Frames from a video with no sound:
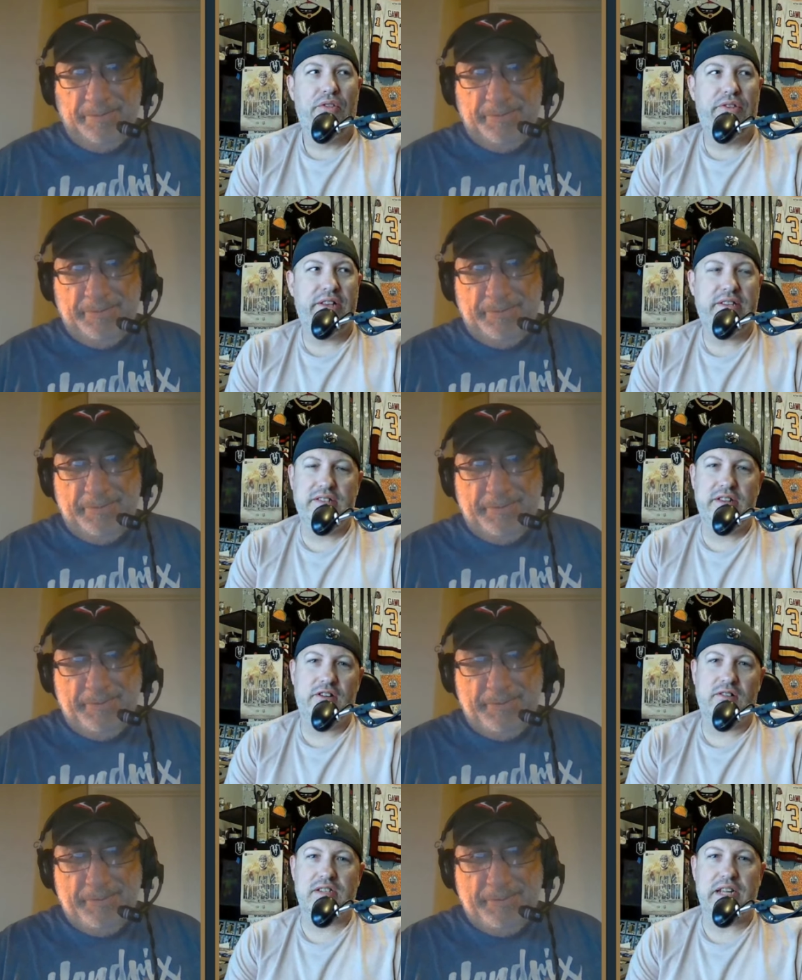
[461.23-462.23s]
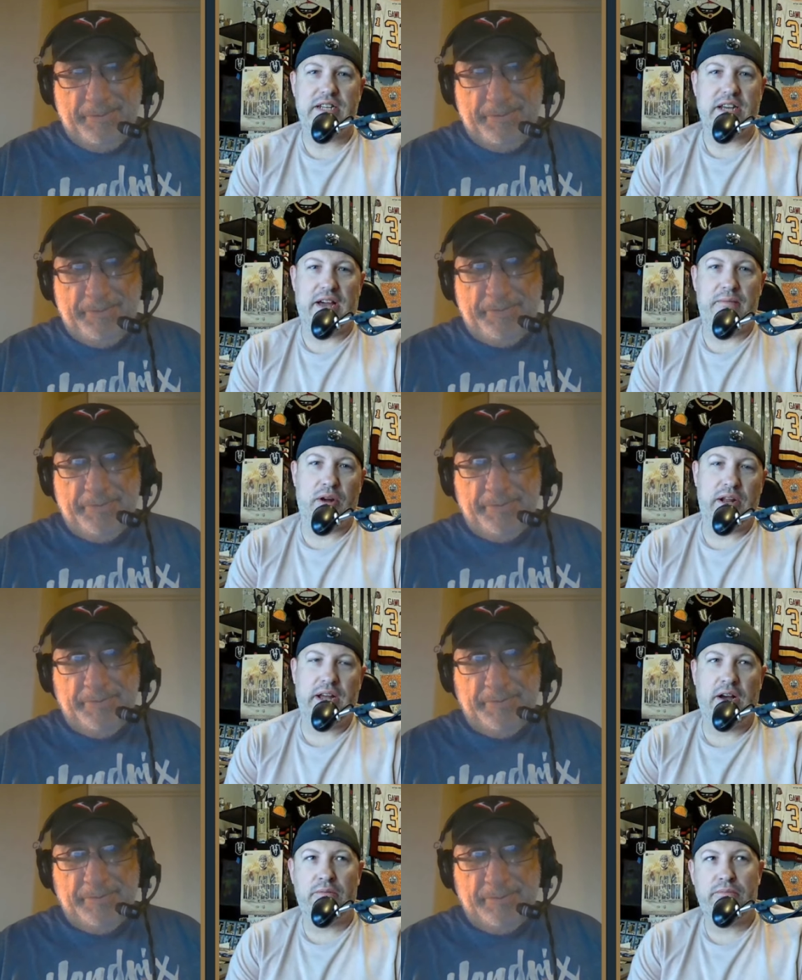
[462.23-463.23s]
Speaker 1: this is an interesting time right
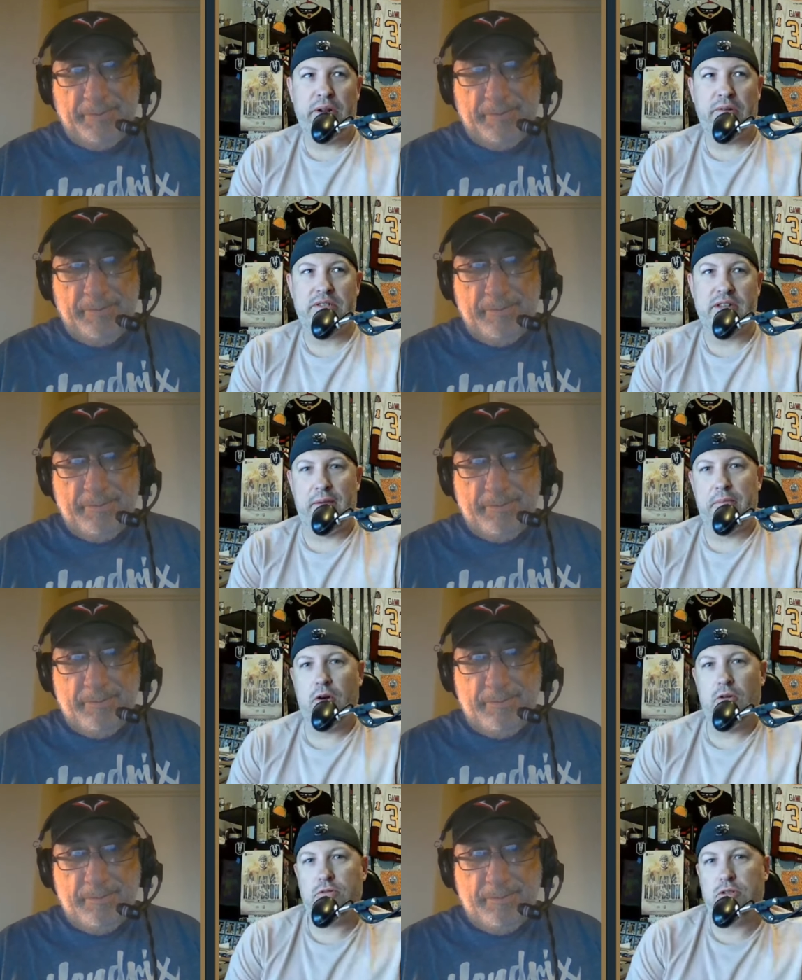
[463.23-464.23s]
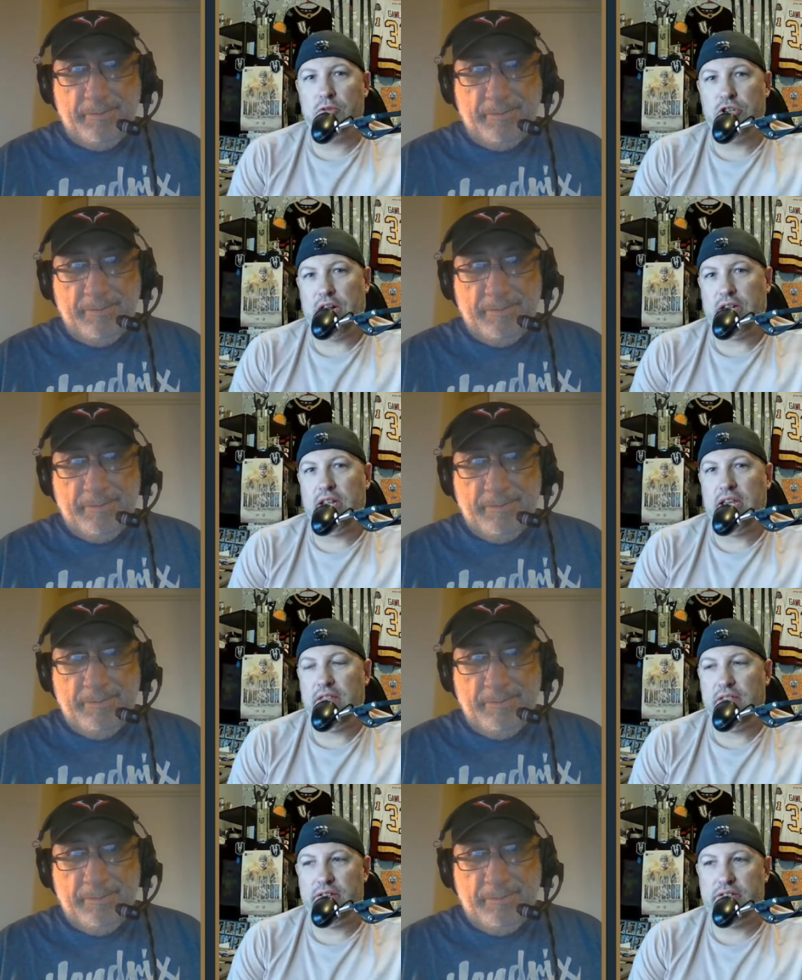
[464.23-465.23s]
now. You know, Stamkos was projected to get
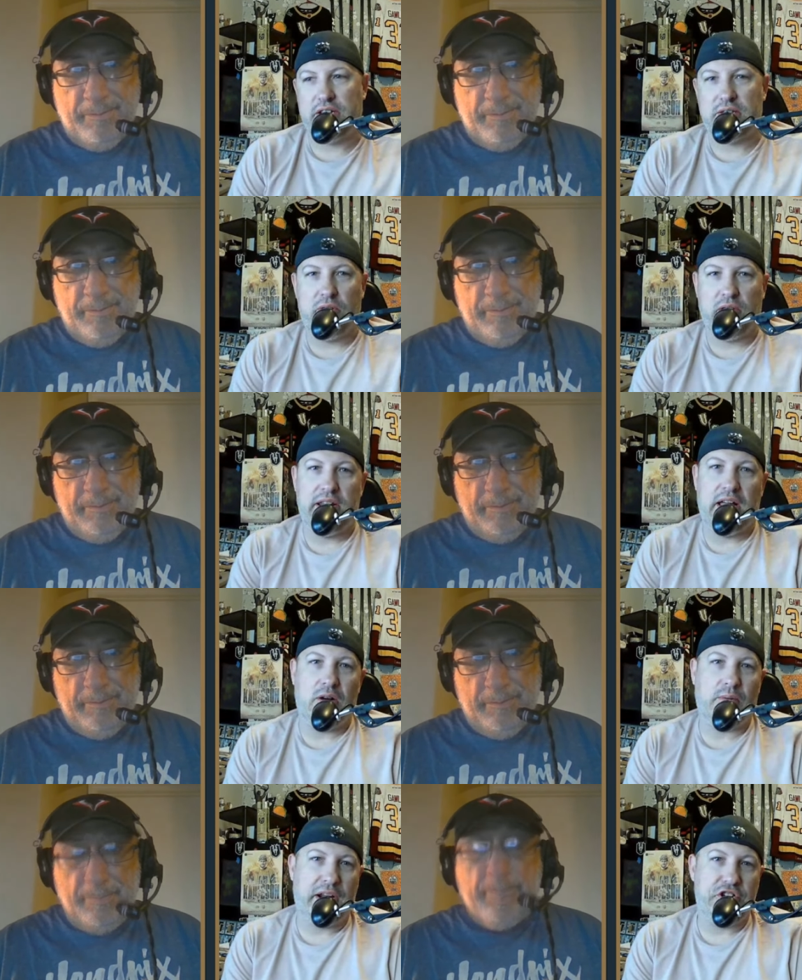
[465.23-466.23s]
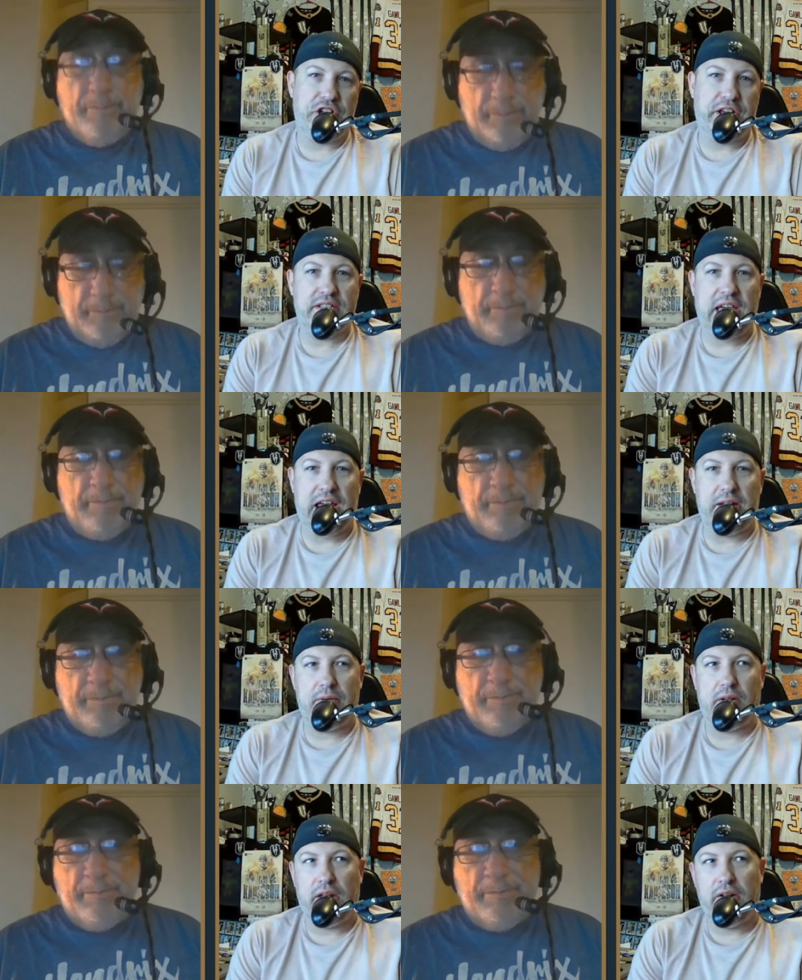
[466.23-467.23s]
in the six million dollar range. He gets eight
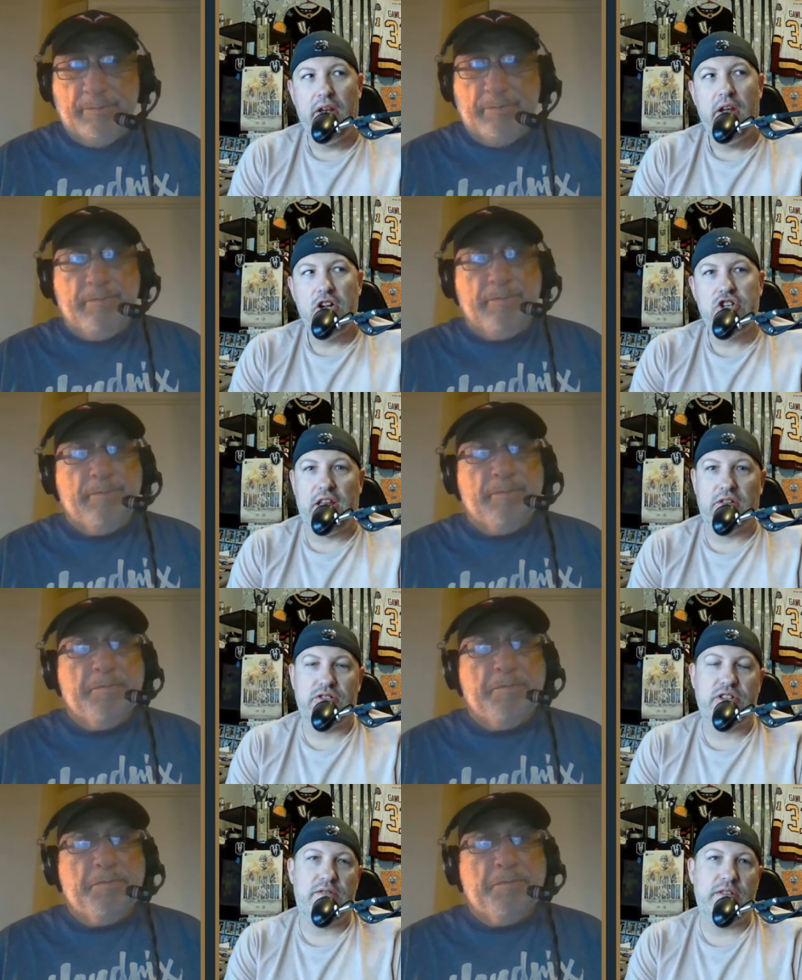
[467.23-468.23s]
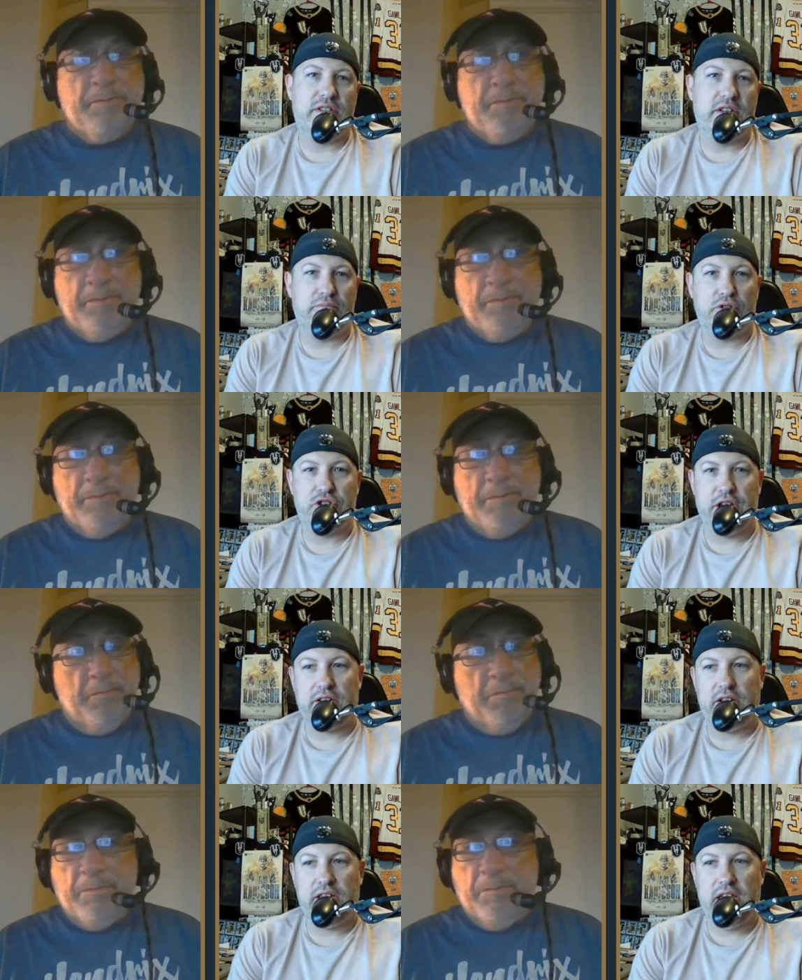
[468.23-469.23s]
million. Chandler Stephenson
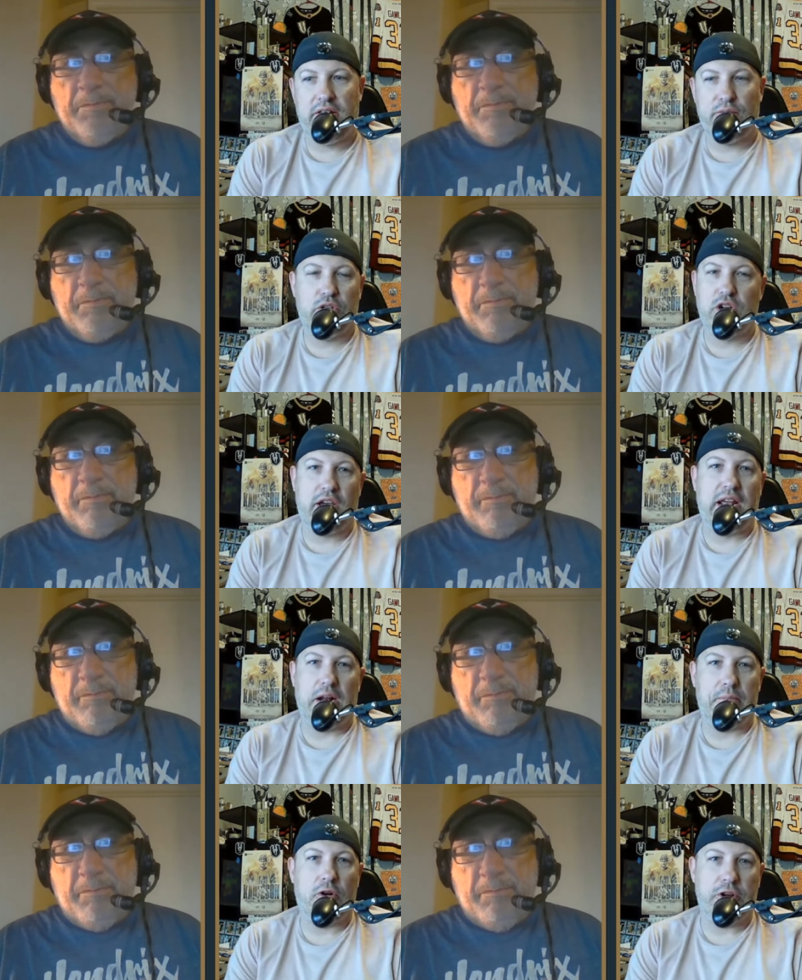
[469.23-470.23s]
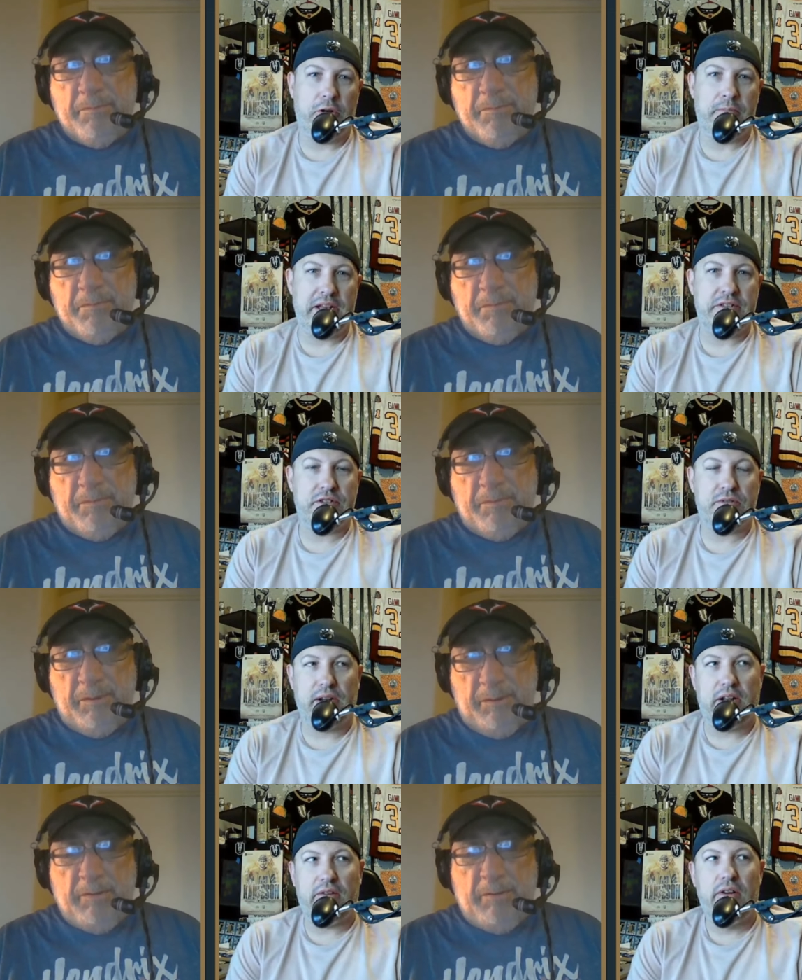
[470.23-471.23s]
projected to get. We're talking on a per year basis
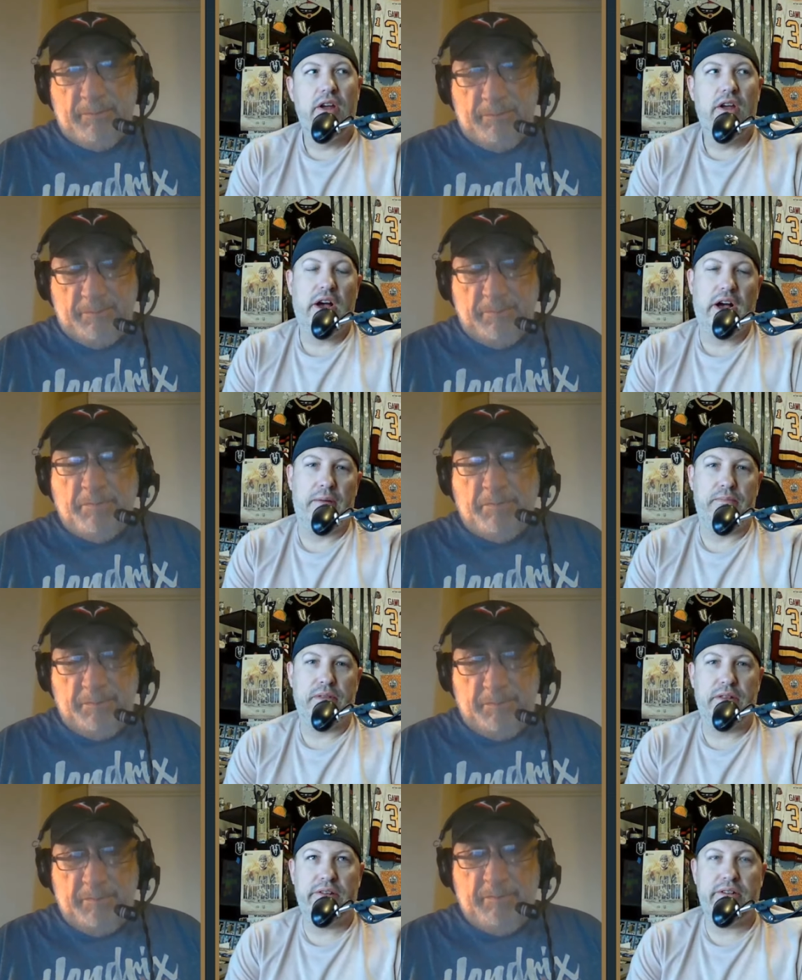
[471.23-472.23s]
right now. Um,